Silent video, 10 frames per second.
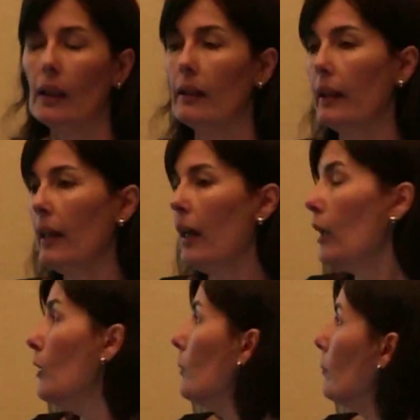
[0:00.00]
They
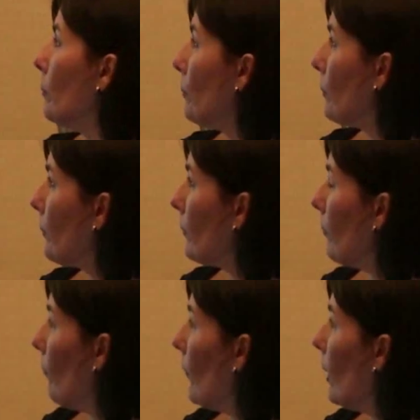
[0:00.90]
are
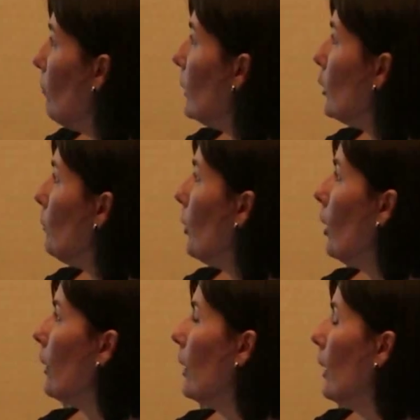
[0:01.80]
much
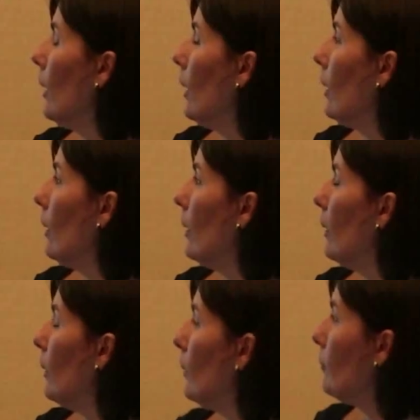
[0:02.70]
more,
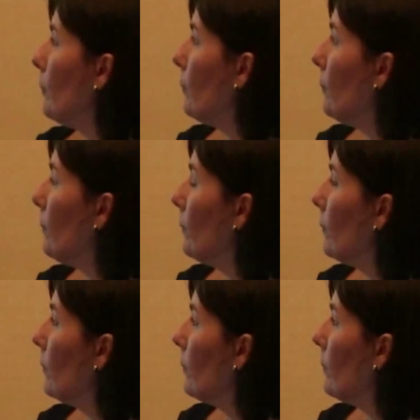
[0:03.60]

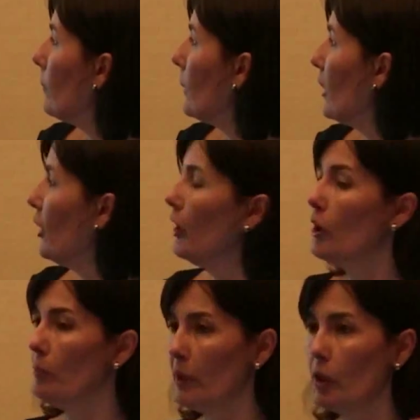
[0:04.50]
they
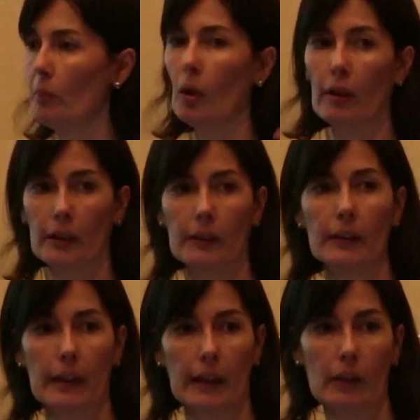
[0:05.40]
change much more
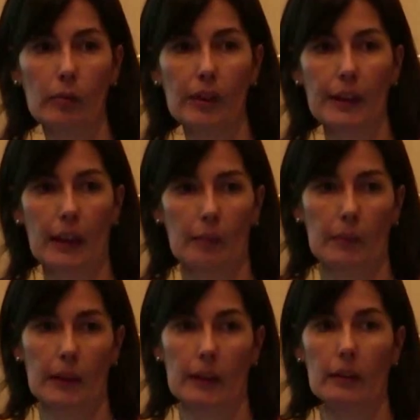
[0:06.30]
over
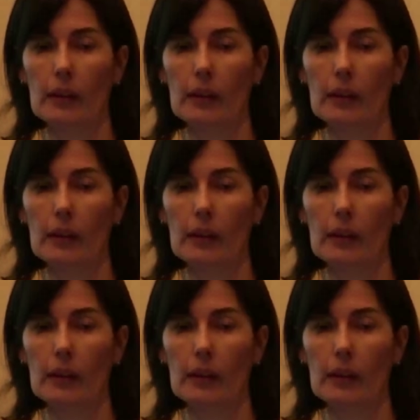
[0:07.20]
time than